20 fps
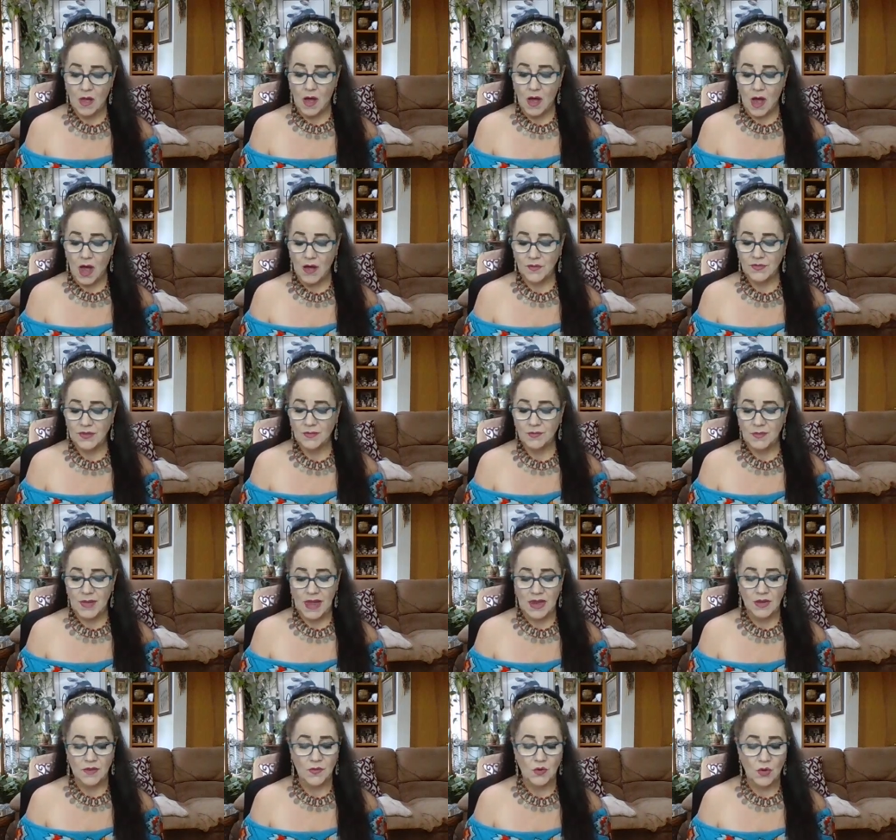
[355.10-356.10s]
often
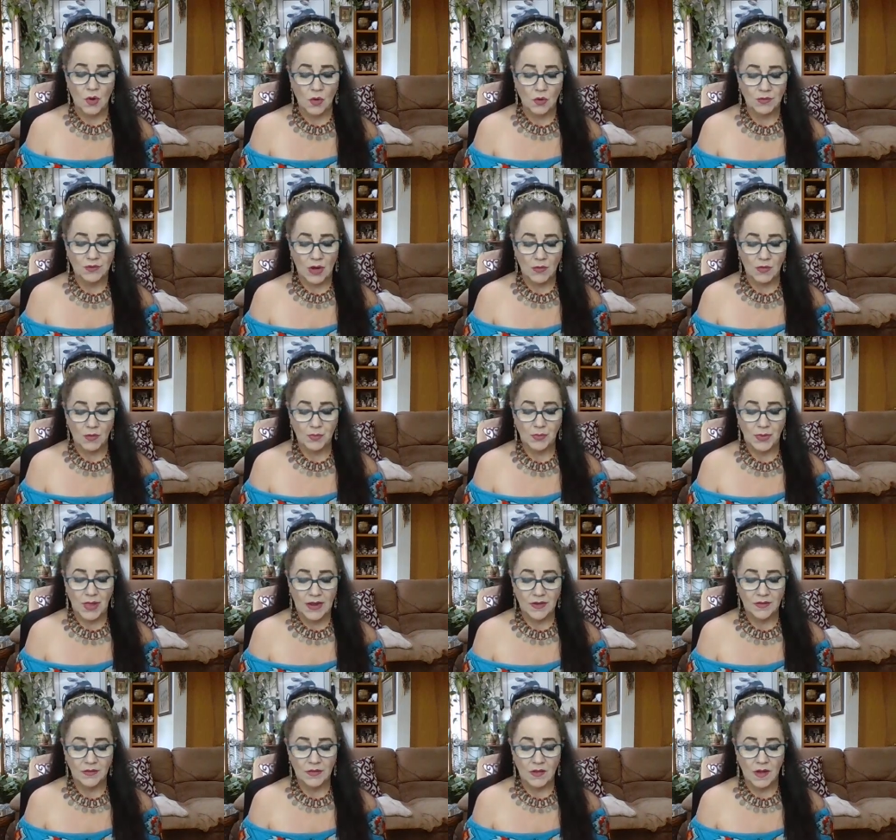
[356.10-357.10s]
made of gold, that were
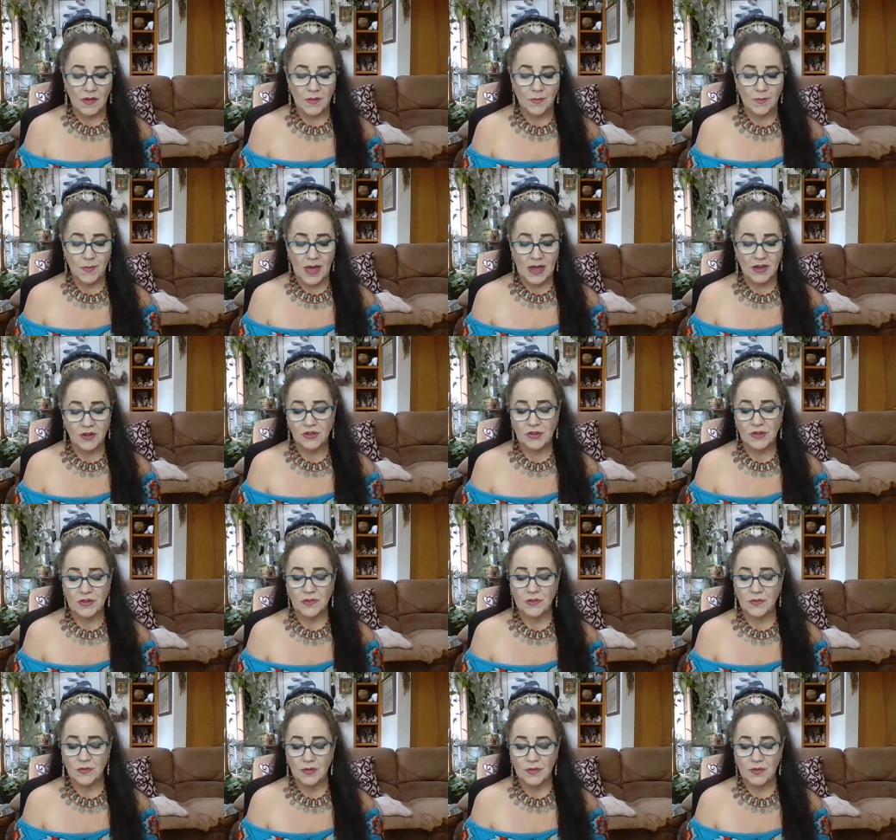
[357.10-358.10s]
placed on the
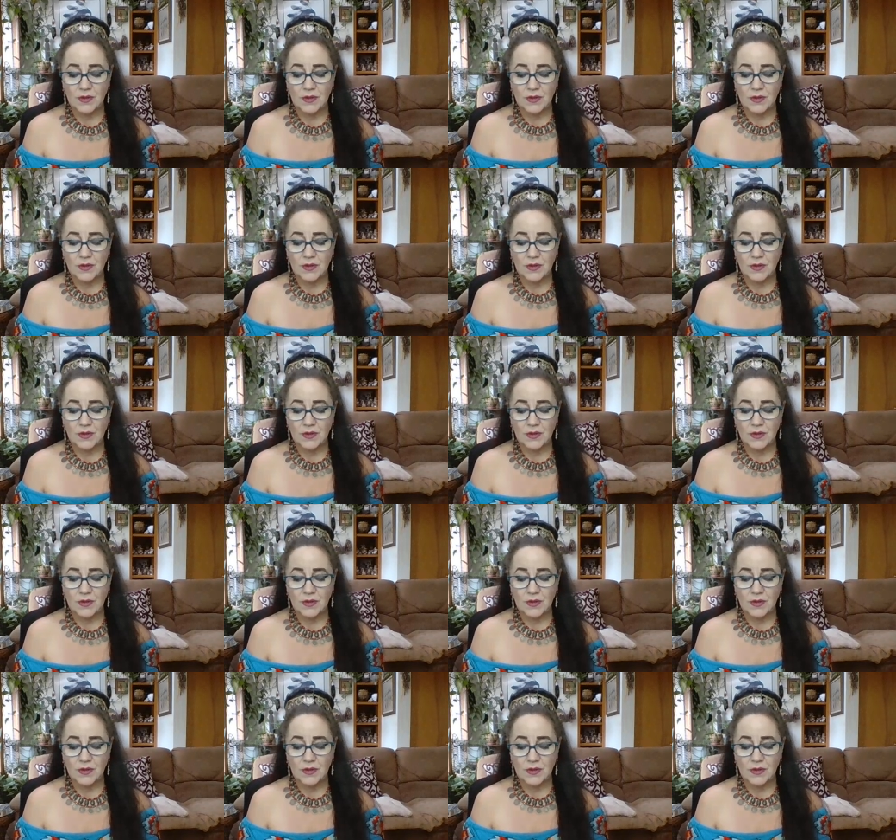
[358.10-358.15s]
bandaged